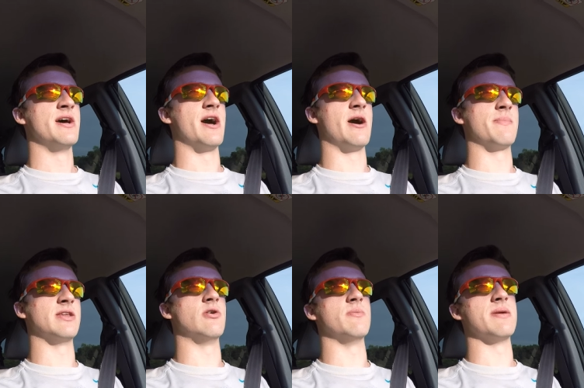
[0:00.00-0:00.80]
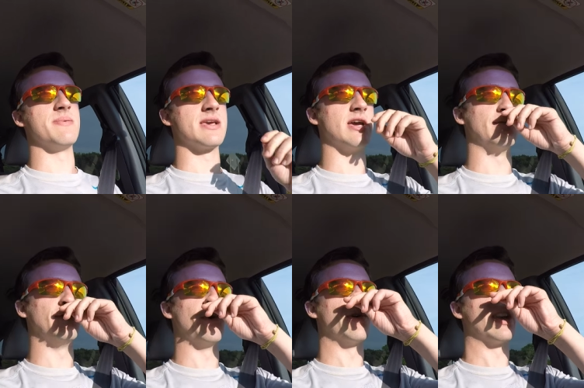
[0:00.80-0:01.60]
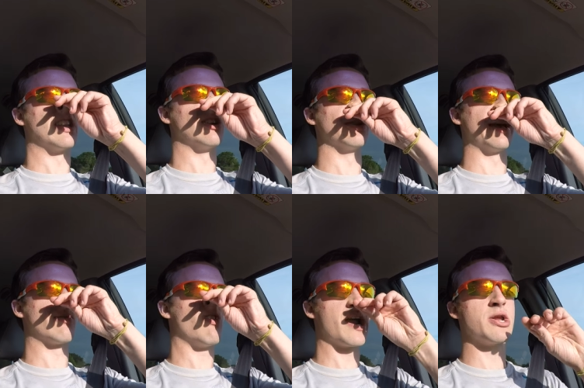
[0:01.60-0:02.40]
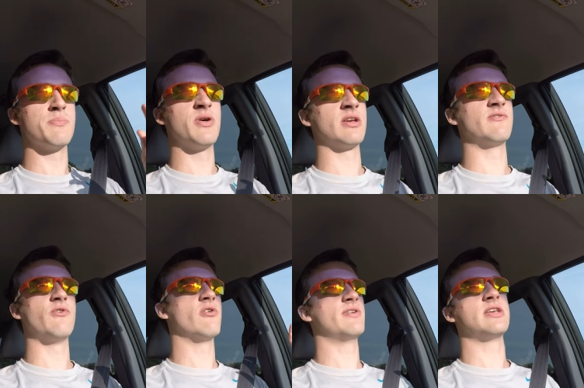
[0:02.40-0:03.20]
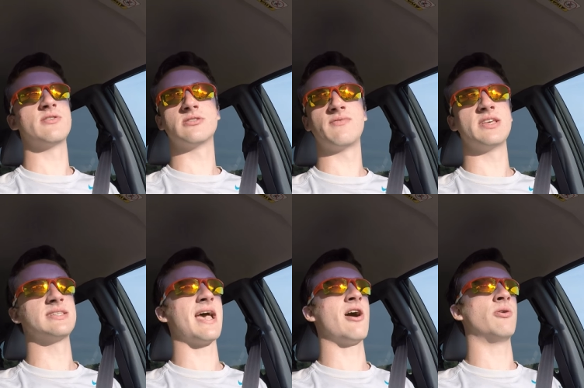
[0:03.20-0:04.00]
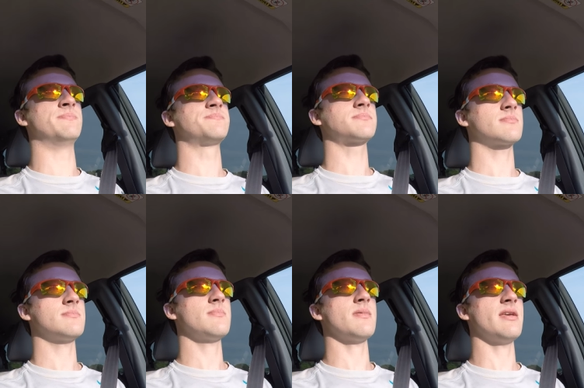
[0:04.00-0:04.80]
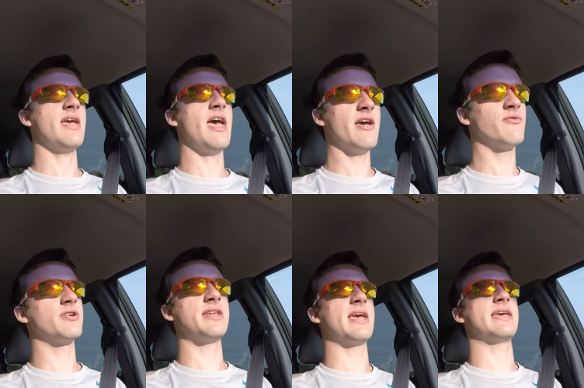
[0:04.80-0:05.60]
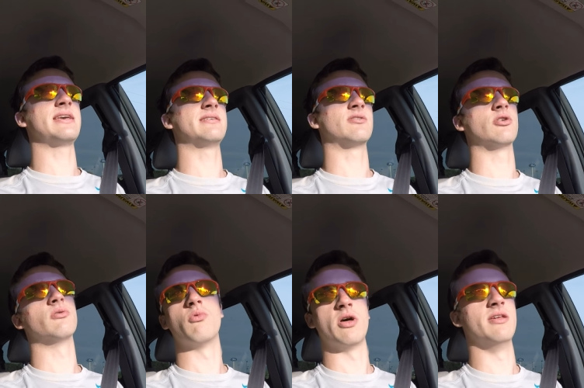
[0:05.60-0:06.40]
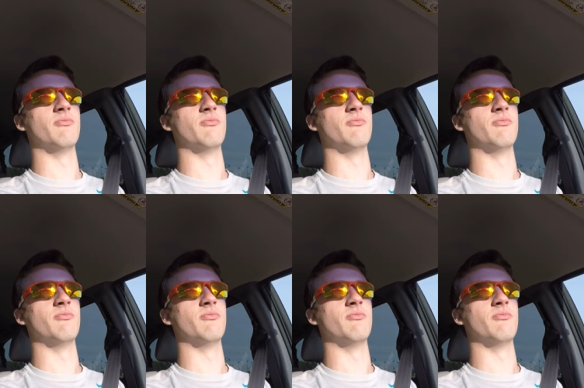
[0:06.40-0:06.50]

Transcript: Um, I know it may be kind of annoying, and you're like, why are you putting four videos of these out every day, or one